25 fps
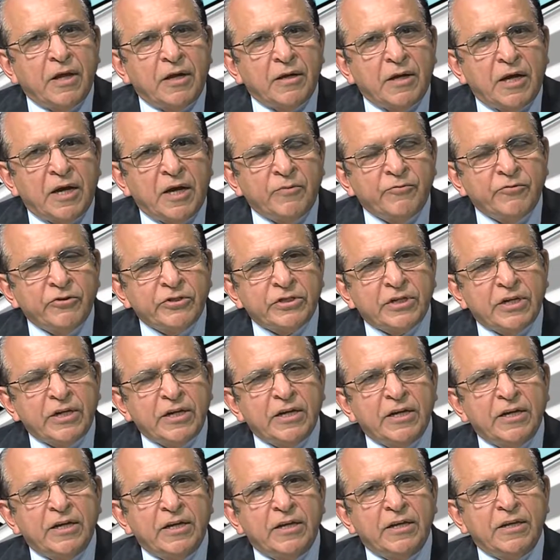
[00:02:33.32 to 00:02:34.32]

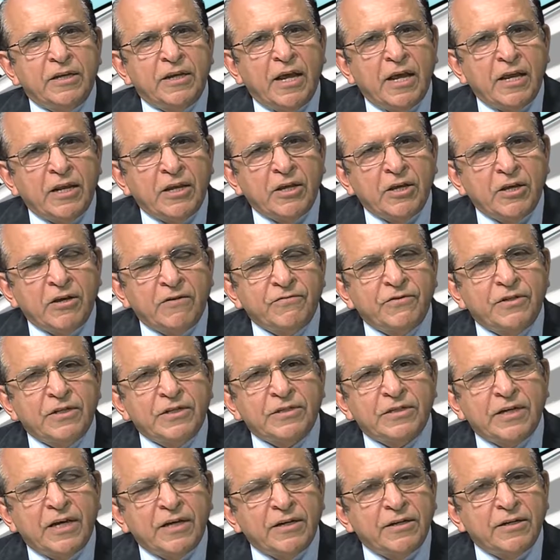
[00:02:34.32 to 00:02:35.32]
obviously in any of
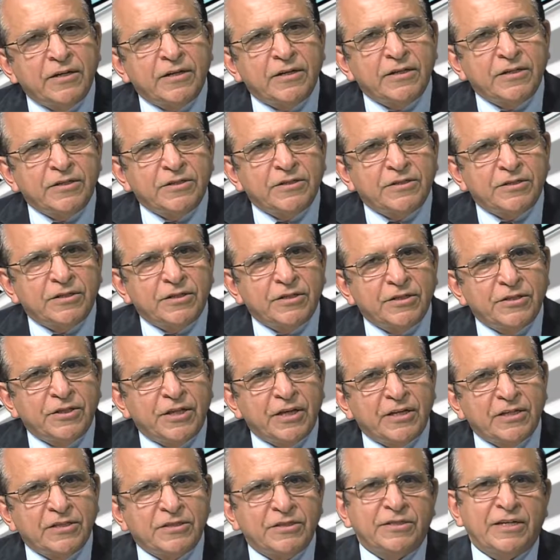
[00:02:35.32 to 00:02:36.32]
these entities,
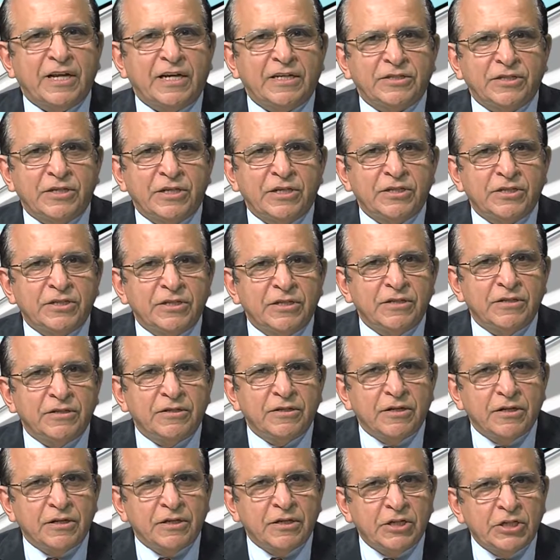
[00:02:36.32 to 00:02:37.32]
there is
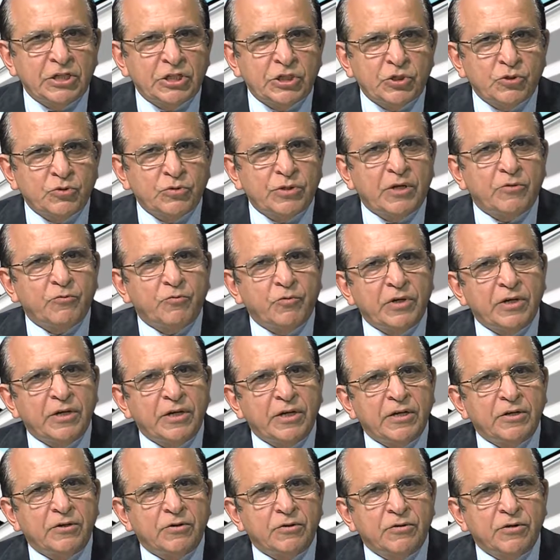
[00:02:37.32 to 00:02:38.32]
taxation issue that we
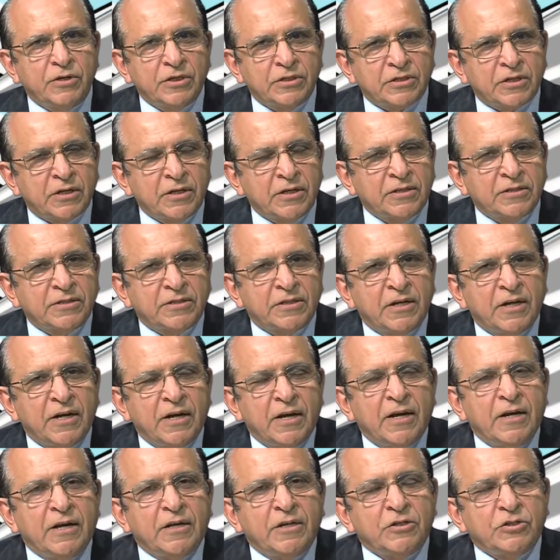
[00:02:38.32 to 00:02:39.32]
need to discuss.
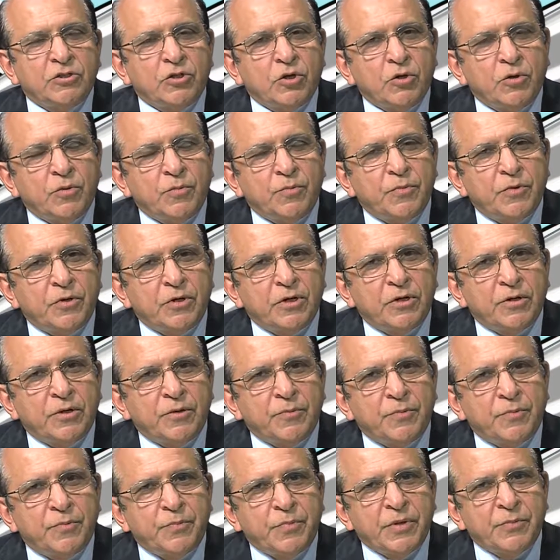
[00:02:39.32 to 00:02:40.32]

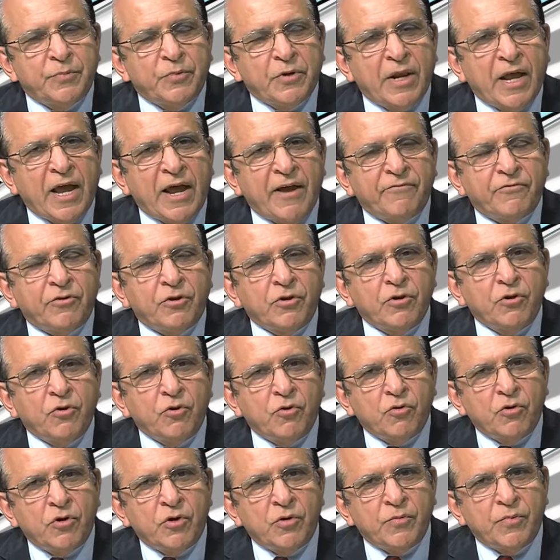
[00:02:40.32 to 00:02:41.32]
So people have to
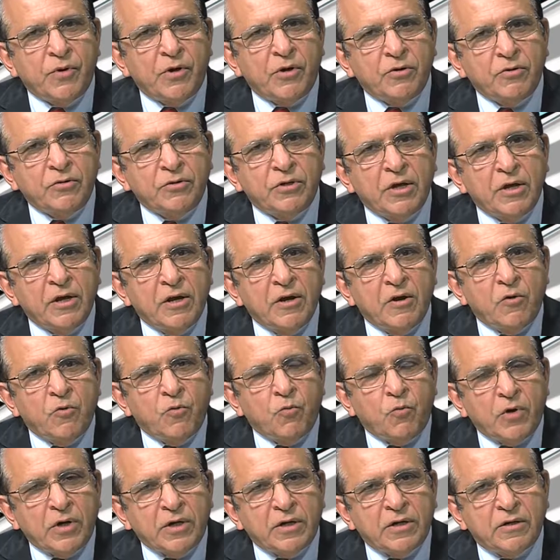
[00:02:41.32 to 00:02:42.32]
know about
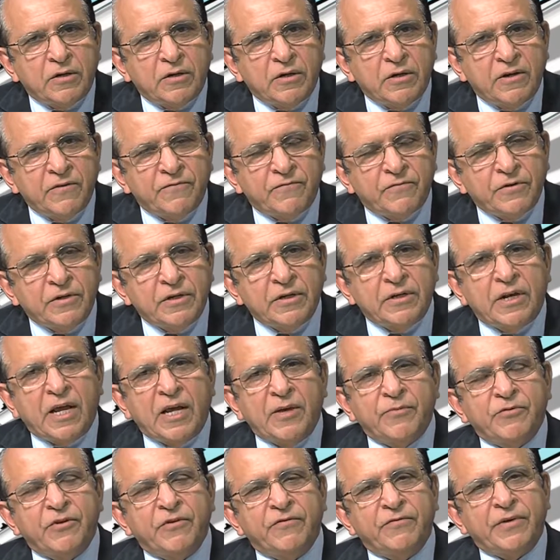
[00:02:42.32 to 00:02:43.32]
what different
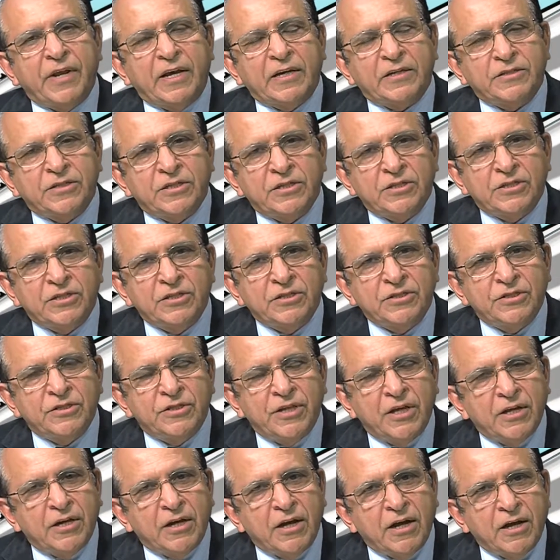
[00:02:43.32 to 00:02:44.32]
types of taxations
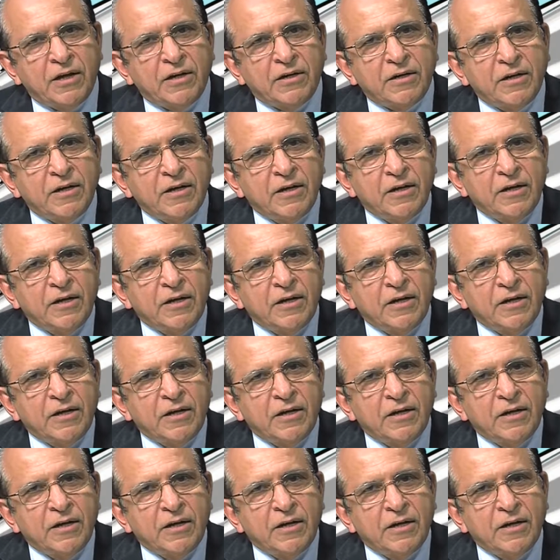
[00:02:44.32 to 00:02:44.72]
there are.